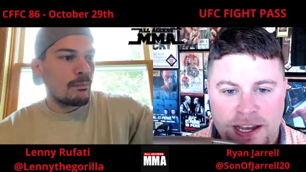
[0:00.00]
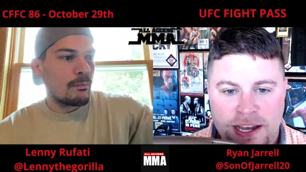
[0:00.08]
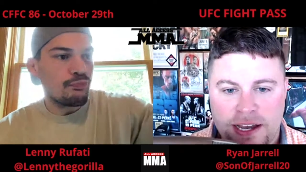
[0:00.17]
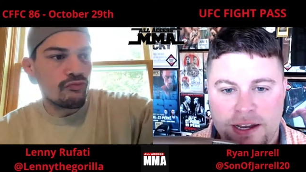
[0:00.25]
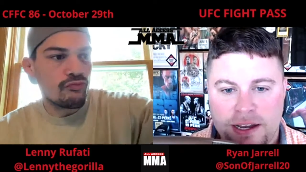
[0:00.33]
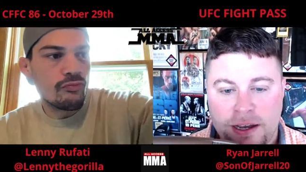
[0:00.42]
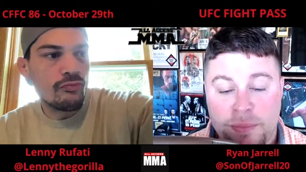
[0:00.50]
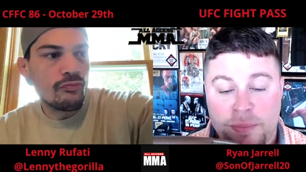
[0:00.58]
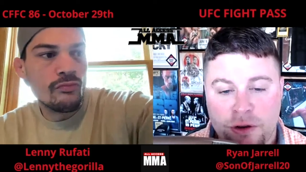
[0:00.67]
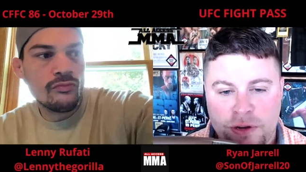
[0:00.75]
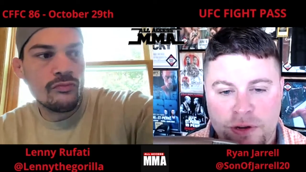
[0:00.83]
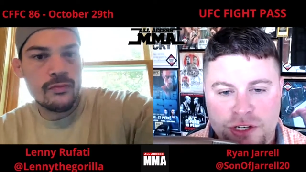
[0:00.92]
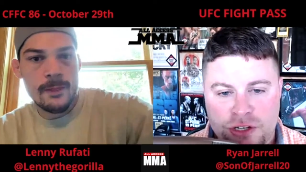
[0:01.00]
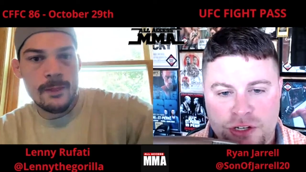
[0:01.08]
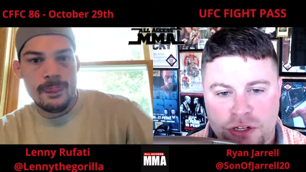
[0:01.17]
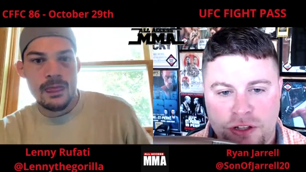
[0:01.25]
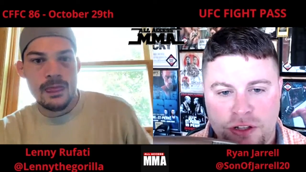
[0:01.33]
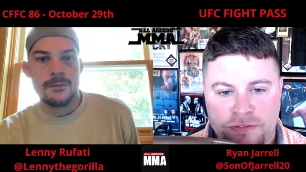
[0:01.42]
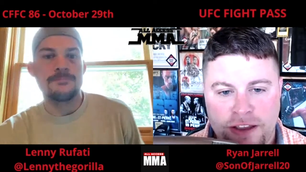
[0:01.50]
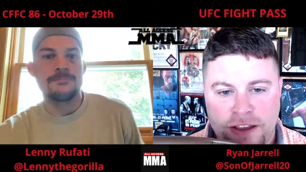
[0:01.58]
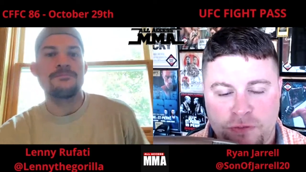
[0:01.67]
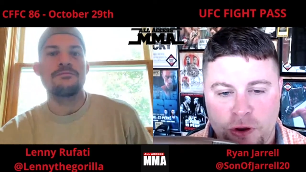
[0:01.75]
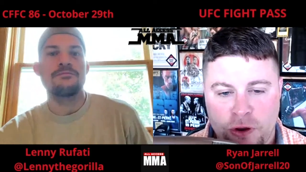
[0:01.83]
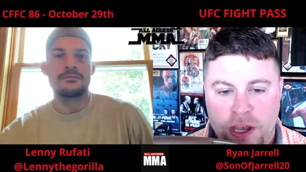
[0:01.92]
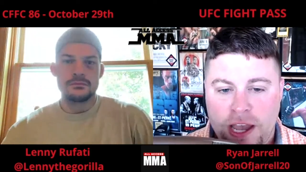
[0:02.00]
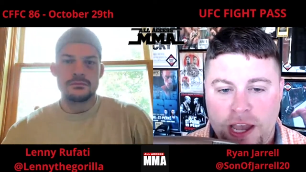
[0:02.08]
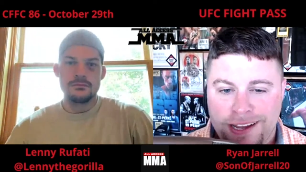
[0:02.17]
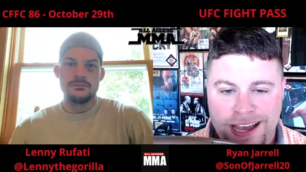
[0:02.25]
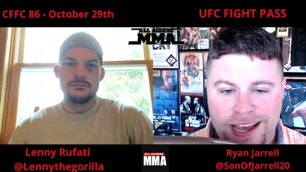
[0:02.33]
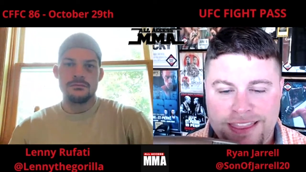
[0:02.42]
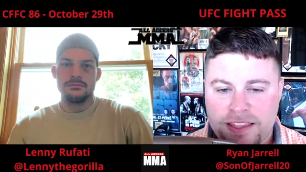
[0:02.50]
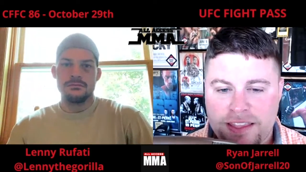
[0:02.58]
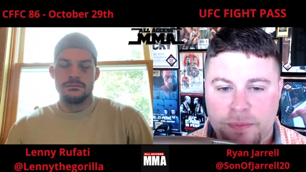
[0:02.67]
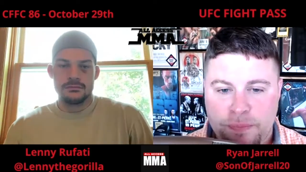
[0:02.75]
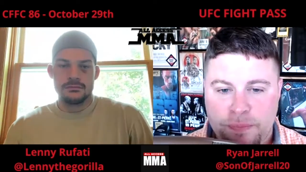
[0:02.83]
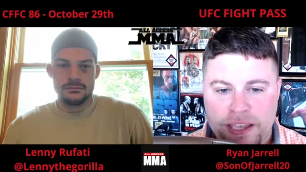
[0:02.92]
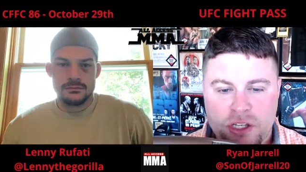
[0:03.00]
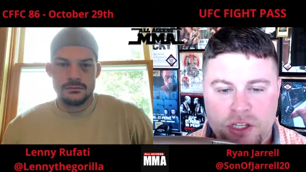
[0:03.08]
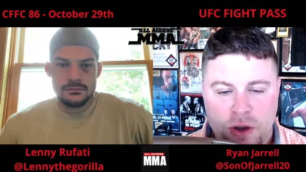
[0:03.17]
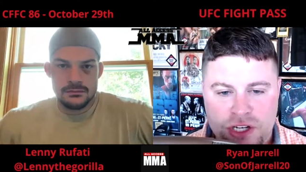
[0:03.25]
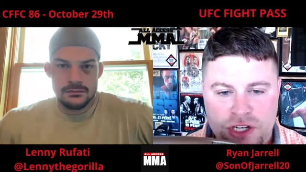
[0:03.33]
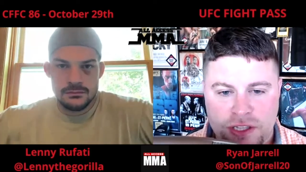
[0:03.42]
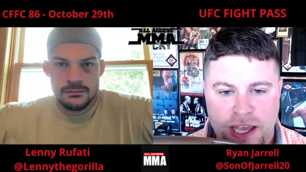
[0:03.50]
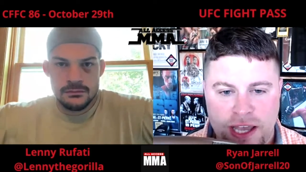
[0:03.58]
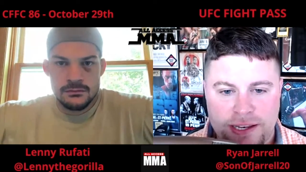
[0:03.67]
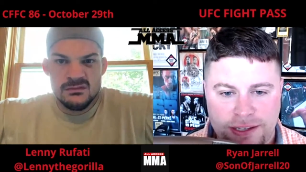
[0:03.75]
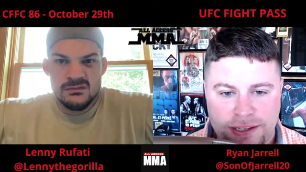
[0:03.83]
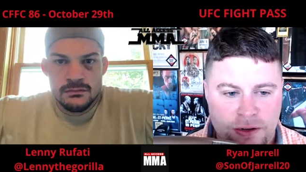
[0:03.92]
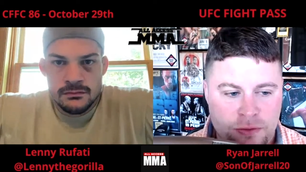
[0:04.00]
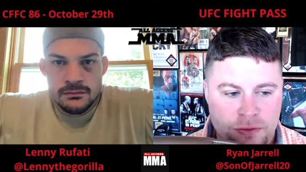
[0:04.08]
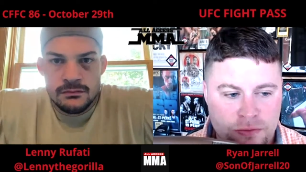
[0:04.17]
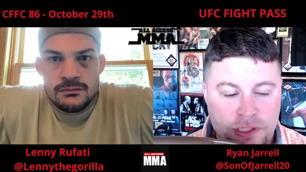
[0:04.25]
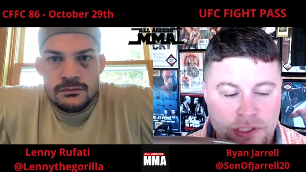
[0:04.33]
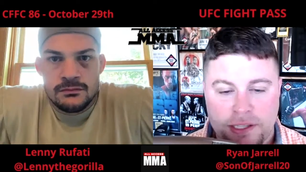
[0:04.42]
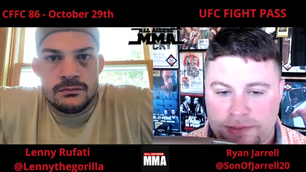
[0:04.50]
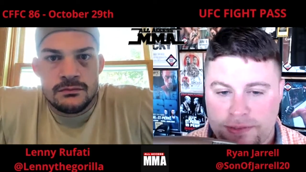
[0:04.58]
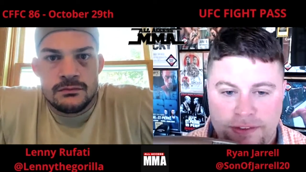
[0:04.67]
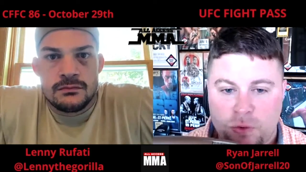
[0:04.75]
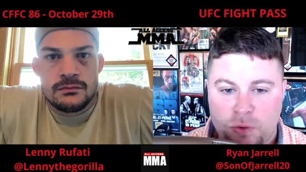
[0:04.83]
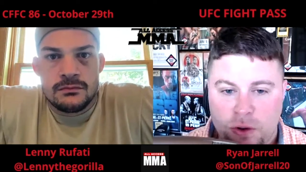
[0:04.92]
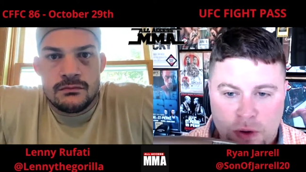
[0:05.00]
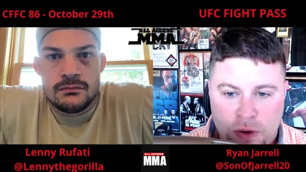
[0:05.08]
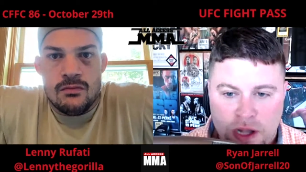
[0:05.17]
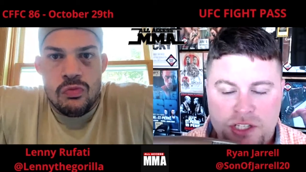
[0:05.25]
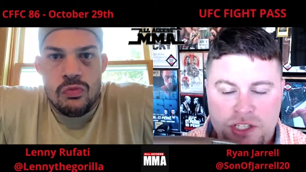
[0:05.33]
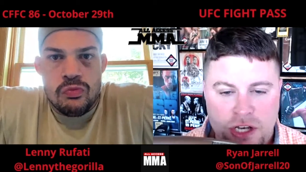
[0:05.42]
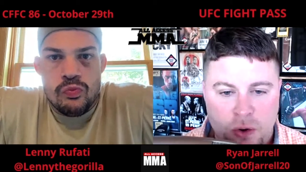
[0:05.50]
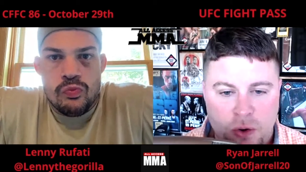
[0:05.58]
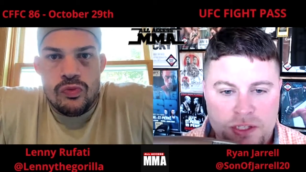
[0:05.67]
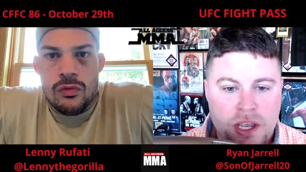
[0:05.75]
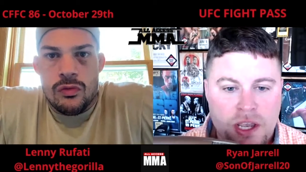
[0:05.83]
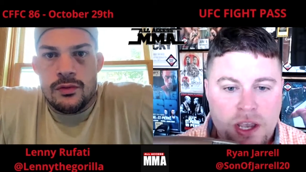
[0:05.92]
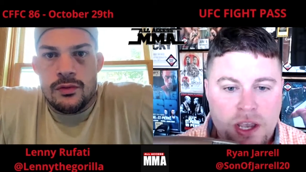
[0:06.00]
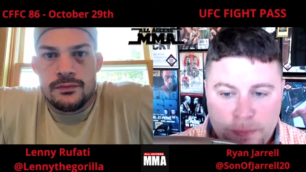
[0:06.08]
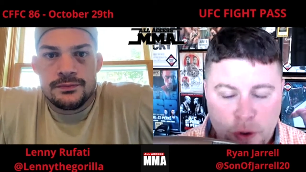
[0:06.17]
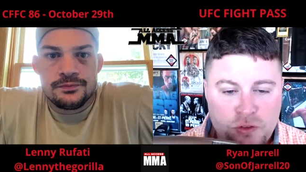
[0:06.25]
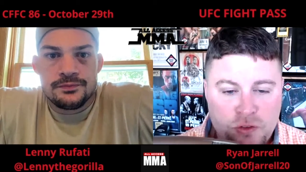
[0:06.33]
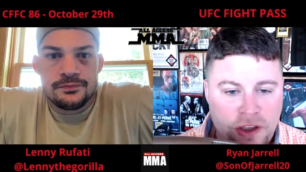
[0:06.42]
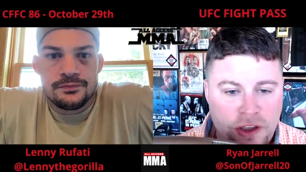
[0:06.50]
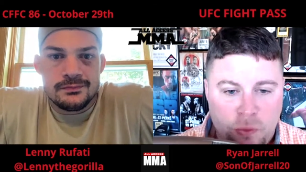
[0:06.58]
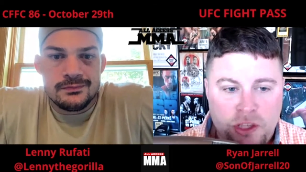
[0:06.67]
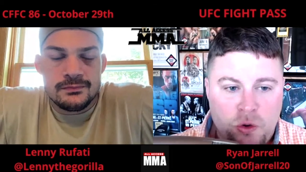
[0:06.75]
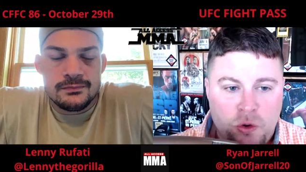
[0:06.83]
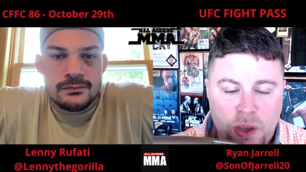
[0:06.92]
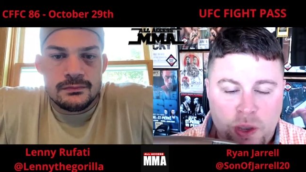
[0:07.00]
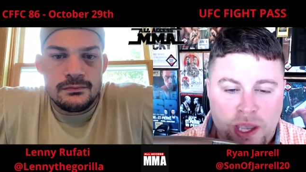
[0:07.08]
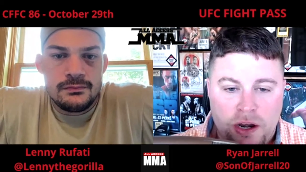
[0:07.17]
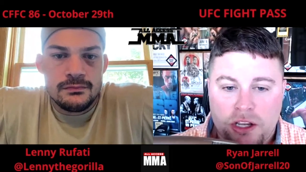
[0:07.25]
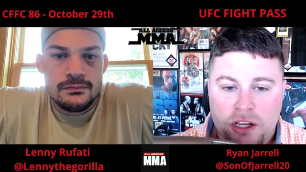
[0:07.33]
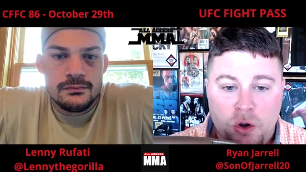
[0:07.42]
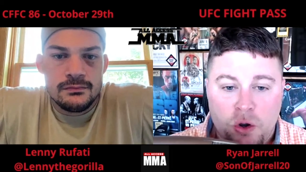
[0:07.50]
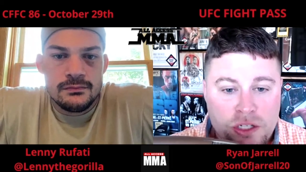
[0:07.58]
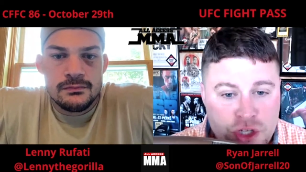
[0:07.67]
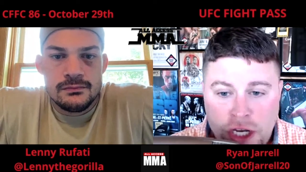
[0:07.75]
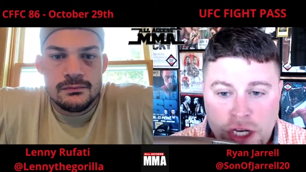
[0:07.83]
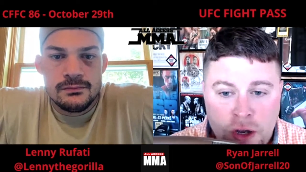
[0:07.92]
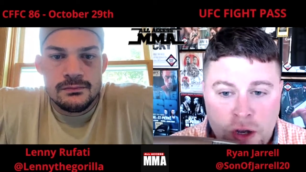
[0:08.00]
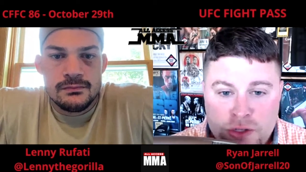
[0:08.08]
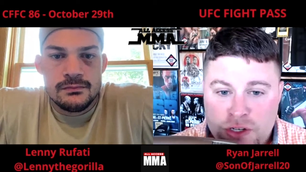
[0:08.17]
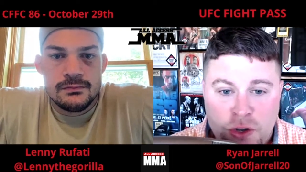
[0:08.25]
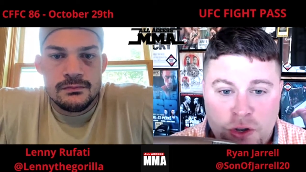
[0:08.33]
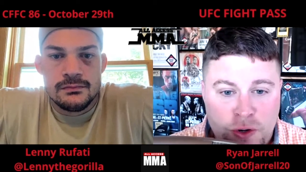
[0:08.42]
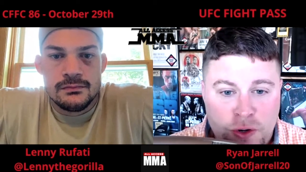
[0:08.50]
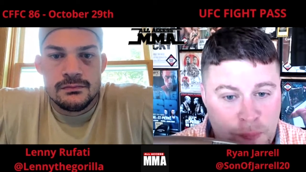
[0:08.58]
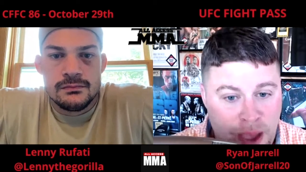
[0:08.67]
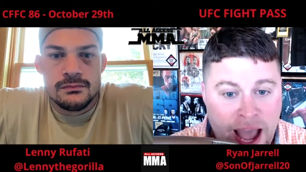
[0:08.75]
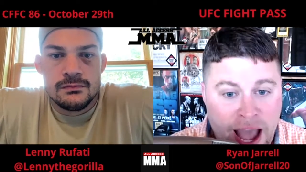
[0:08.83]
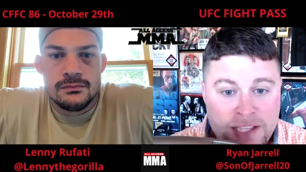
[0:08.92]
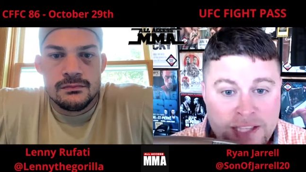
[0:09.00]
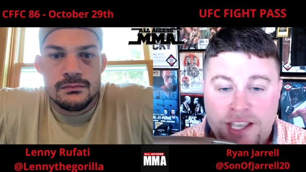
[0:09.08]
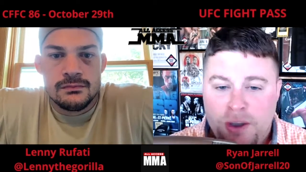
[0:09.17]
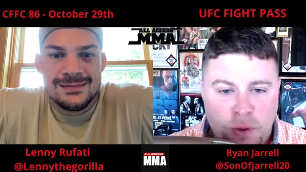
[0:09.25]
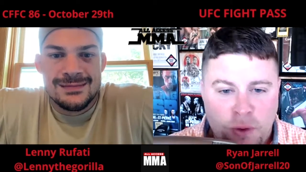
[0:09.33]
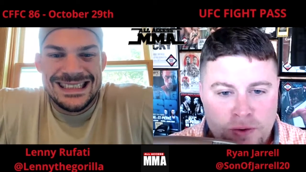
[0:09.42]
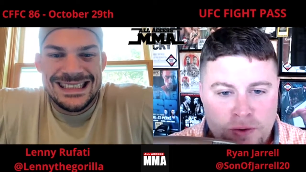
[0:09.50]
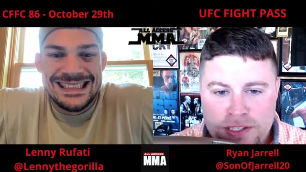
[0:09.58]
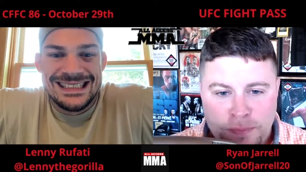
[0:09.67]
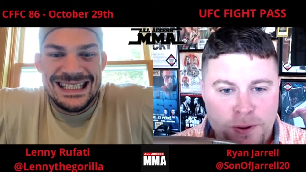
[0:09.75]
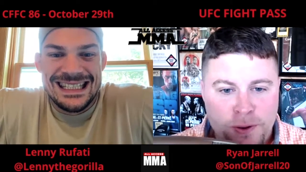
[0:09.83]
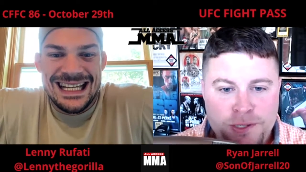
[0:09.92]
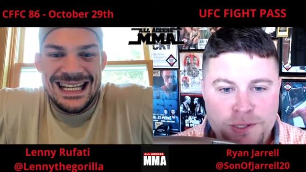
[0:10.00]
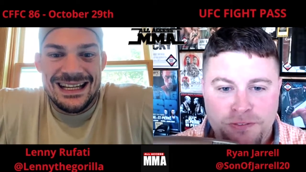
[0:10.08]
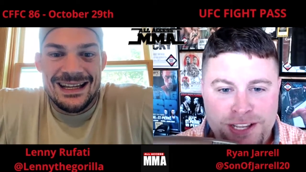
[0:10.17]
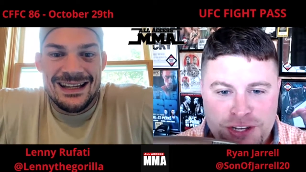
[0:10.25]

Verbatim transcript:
Speaker 1: uh, a big regional fight for you. I think the biggest question that, you know, really everyone wants to know is post fight when you win, are you going to Geno's? Are you going to Pat's? Where is the post fight